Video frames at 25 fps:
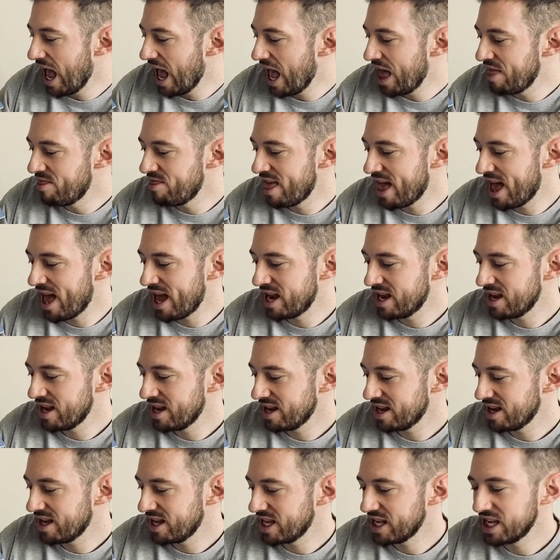And then
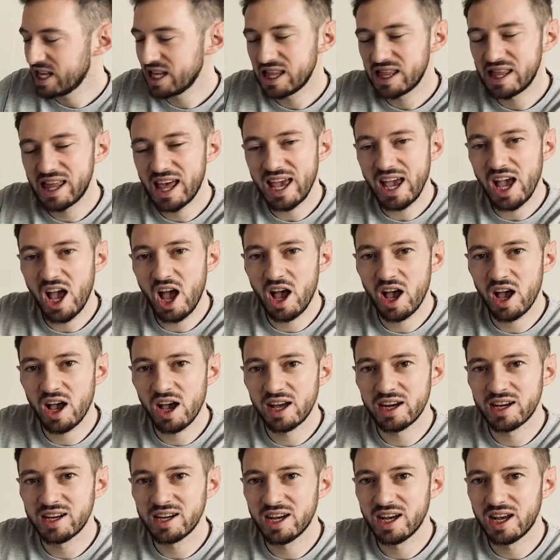they
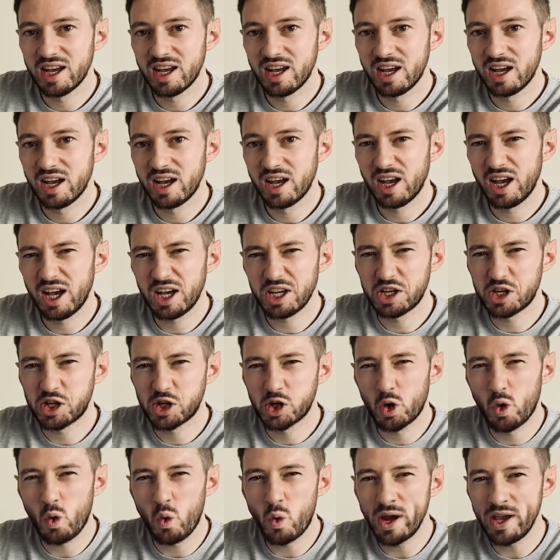heard a
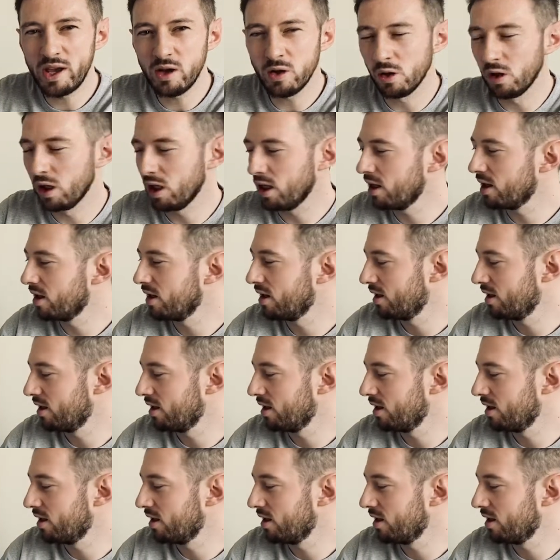squeal.